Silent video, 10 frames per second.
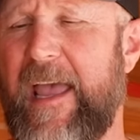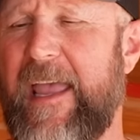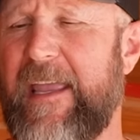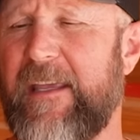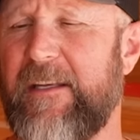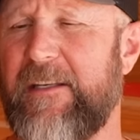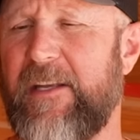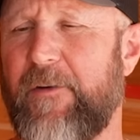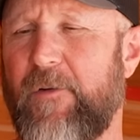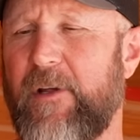a
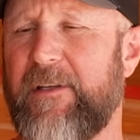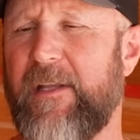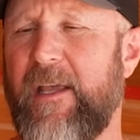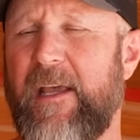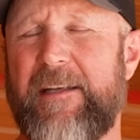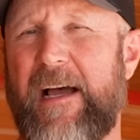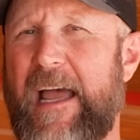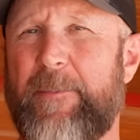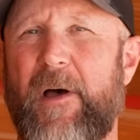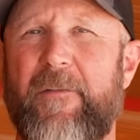different
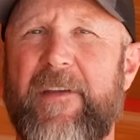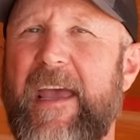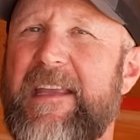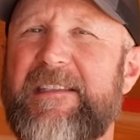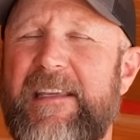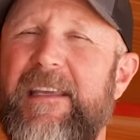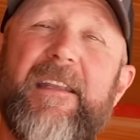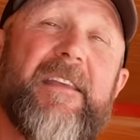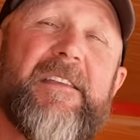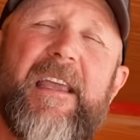type of casing. It
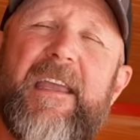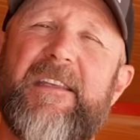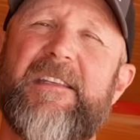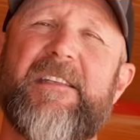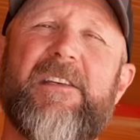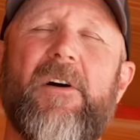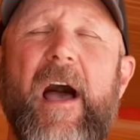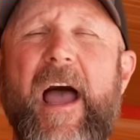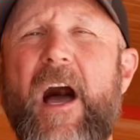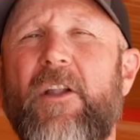is a
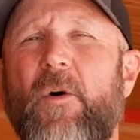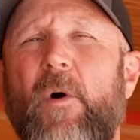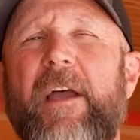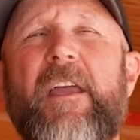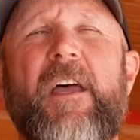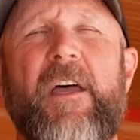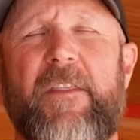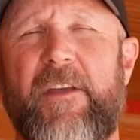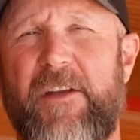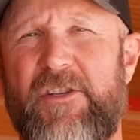steel alloy.
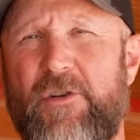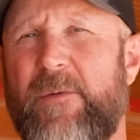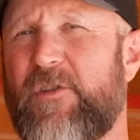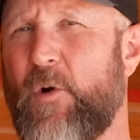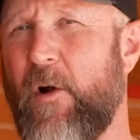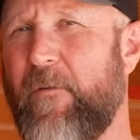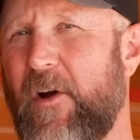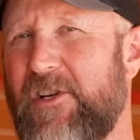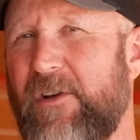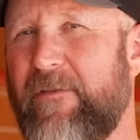The extreme short
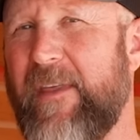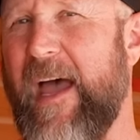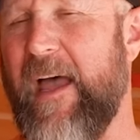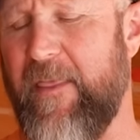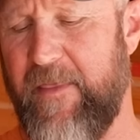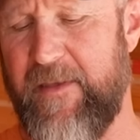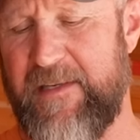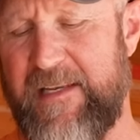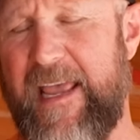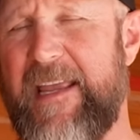version of that,
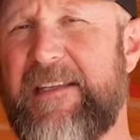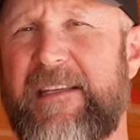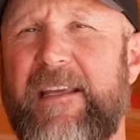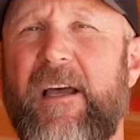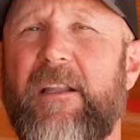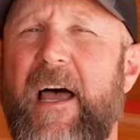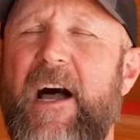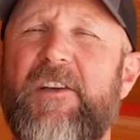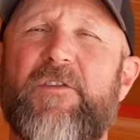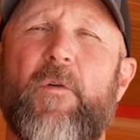this casing
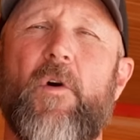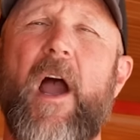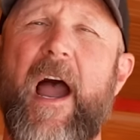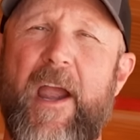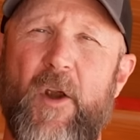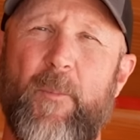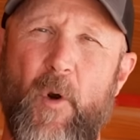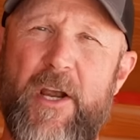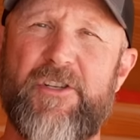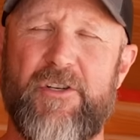allows for higher
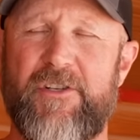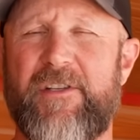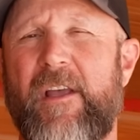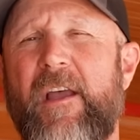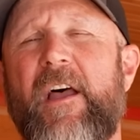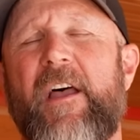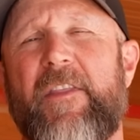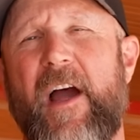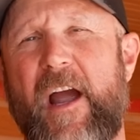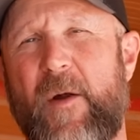pressures.
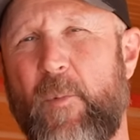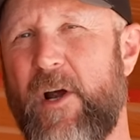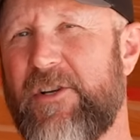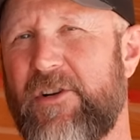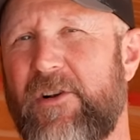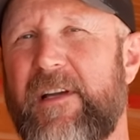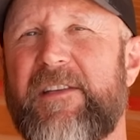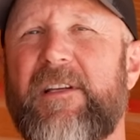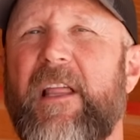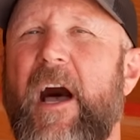The higher pressure
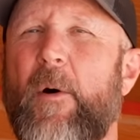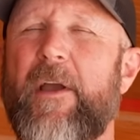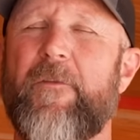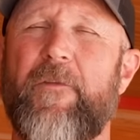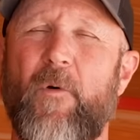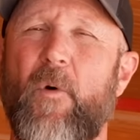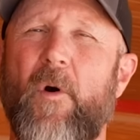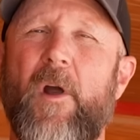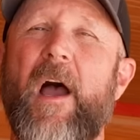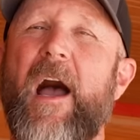is allowing
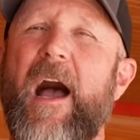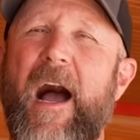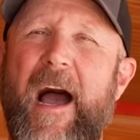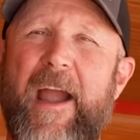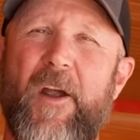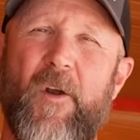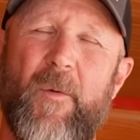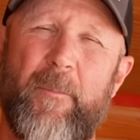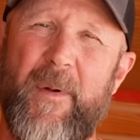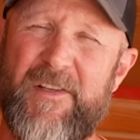for higher
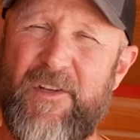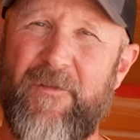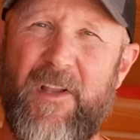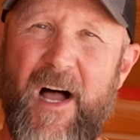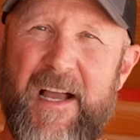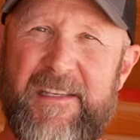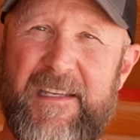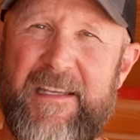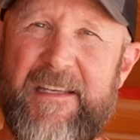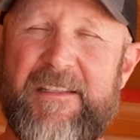muzzle
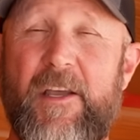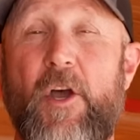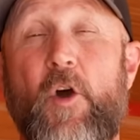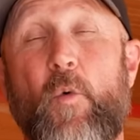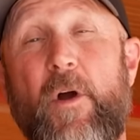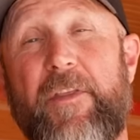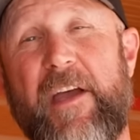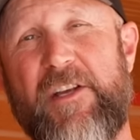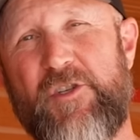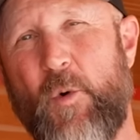velocities with
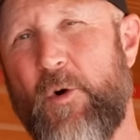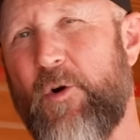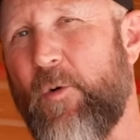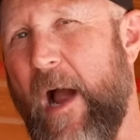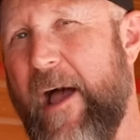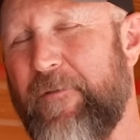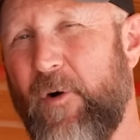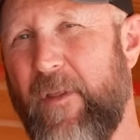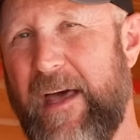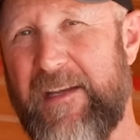a shorter
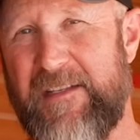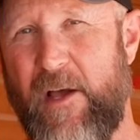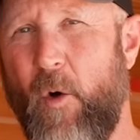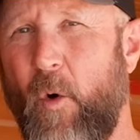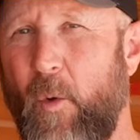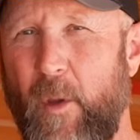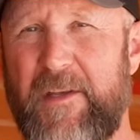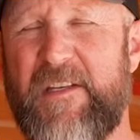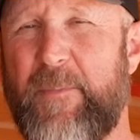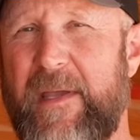rifle. That is the whole
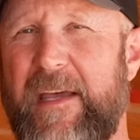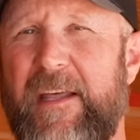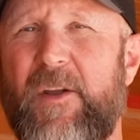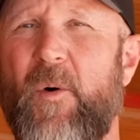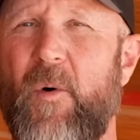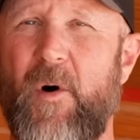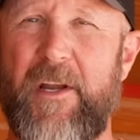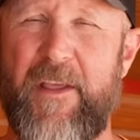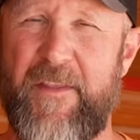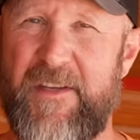spin
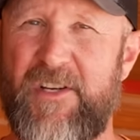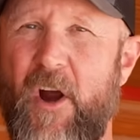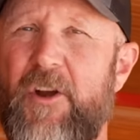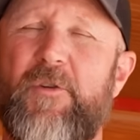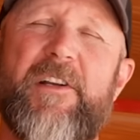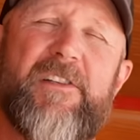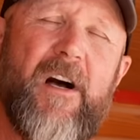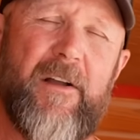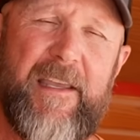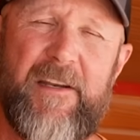on this cartridge, and
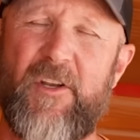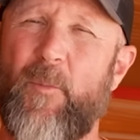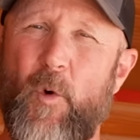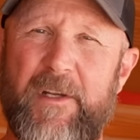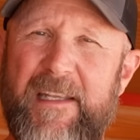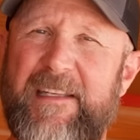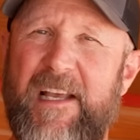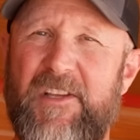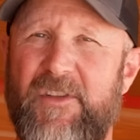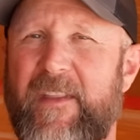I'll get into more
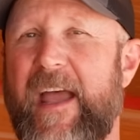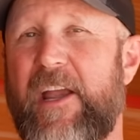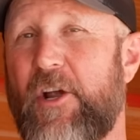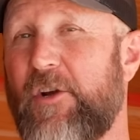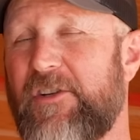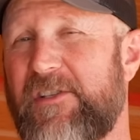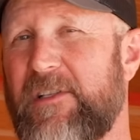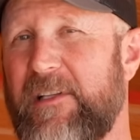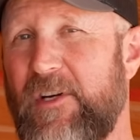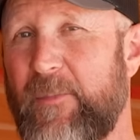details on that here in just a
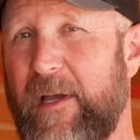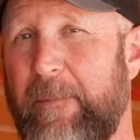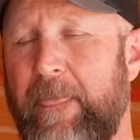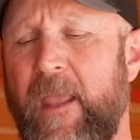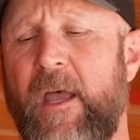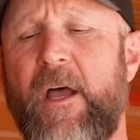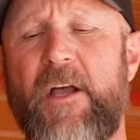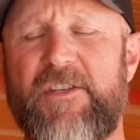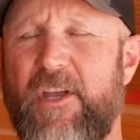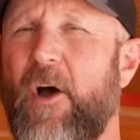little bit.
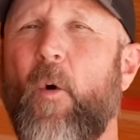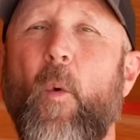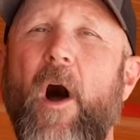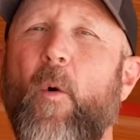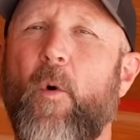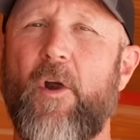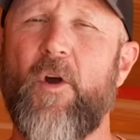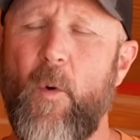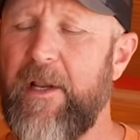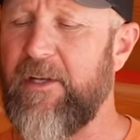So what we're
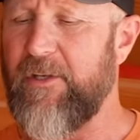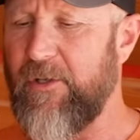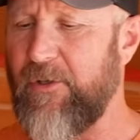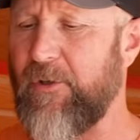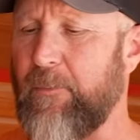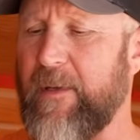going to do